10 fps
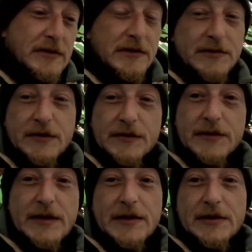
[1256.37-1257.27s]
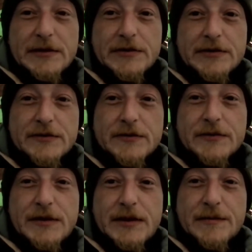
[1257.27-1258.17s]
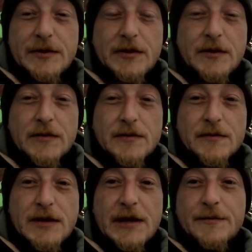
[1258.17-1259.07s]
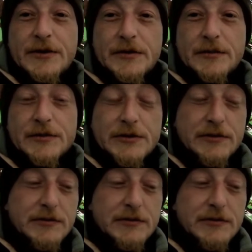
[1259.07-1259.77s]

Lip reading: So that like screwed up a whole camping option.